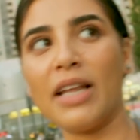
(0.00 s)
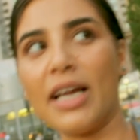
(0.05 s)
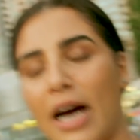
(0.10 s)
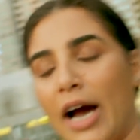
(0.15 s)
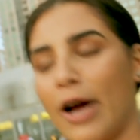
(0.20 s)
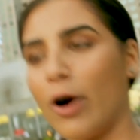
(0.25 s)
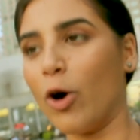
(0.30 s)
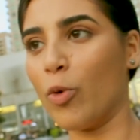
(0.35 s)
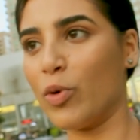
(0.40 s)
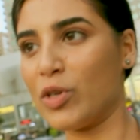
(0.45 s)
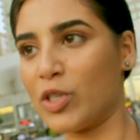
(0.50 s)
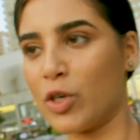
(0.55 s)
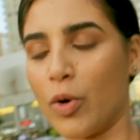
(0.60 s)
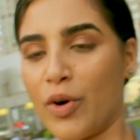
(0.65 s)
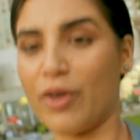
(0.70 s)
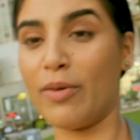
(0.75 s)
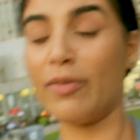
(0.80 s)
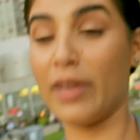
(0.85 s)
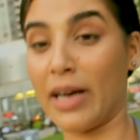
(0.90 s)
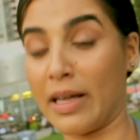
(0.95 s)
like I always go
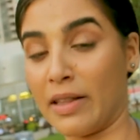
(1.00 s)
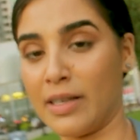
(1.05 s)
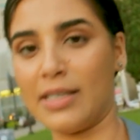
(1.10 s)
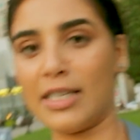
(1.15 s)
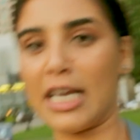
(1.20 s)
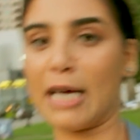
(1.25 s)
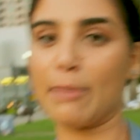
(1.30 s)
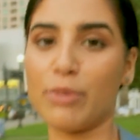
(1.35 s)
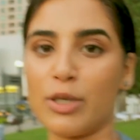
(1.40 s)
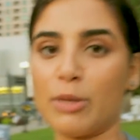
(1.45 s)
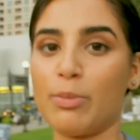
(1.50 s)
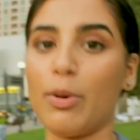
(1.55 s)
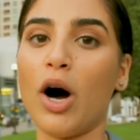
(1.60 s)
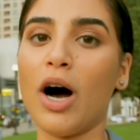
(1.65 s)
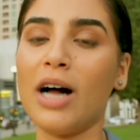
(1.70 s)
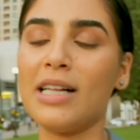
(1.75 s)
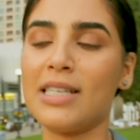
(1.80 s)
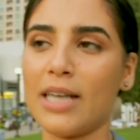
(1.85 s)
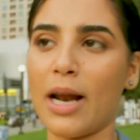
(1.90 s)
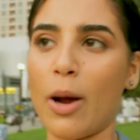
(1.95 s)
to like the same
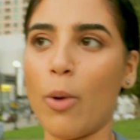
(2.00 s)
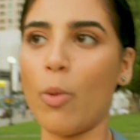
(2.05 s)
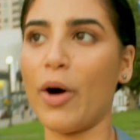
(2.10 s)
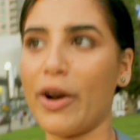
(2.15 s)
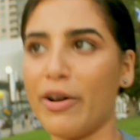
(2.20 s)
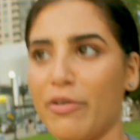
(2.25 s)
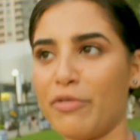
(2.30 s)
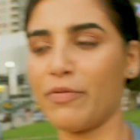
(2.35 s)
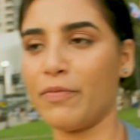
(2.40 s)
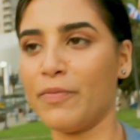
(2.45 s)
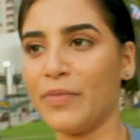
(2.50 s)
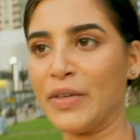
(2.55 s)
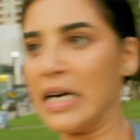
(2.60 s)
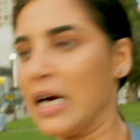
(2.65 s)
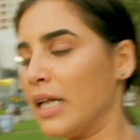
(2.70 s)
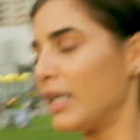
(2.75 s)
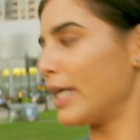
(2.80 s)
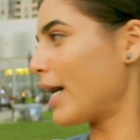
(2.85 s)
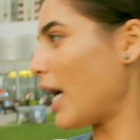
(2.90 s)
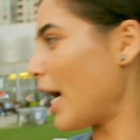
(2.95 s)
spots and I want to
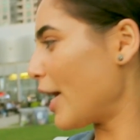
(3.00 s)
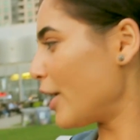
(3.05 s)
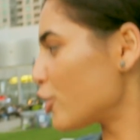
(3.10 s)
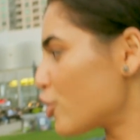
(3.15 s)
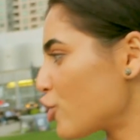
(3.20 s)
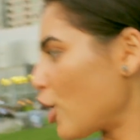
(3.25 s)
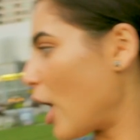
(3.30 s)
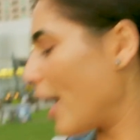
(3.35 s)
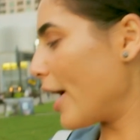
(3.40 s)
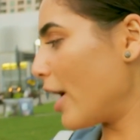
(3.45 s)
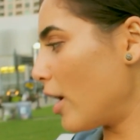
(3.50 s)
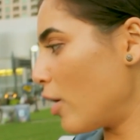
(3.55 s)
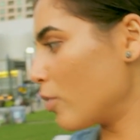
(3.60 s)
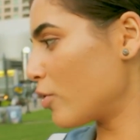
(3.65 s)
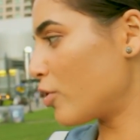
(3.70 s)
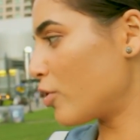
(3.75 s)
like kind of try out